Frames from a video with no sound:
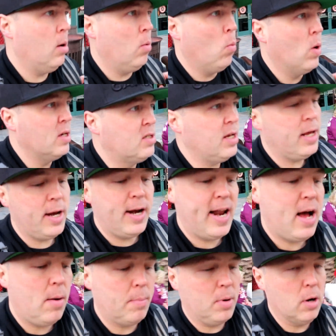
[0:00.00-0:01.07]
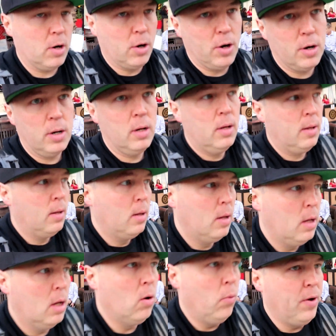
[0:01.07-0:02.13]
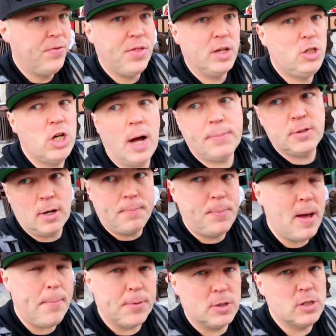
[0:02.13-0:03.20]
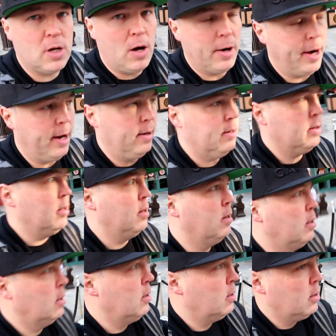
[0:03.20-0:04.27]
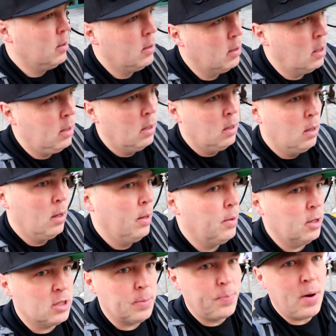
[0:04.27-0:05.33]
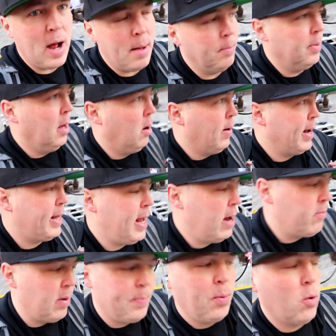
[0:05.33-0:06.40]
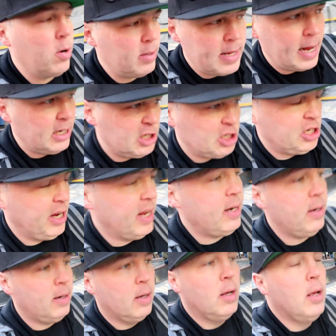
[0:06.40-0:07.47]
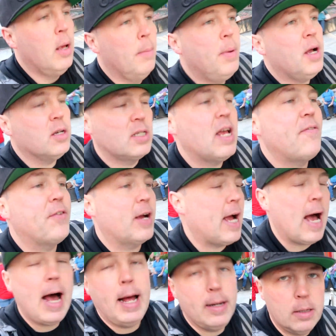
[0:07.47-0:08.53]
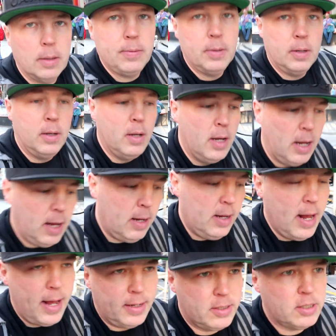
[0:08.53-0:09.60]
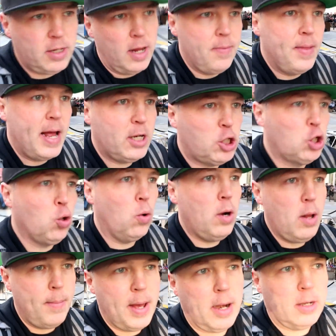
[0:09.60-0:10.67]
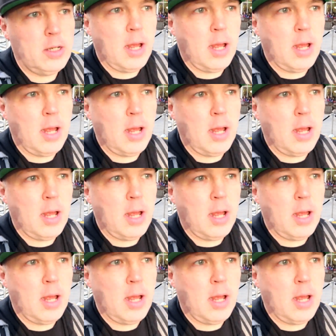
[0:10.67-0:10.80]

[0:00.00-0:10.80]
was In-N-Out Burger with the chopped up peppers on it? There's a problem though, I can't report that shit because I forgot. Yes, in that short amount of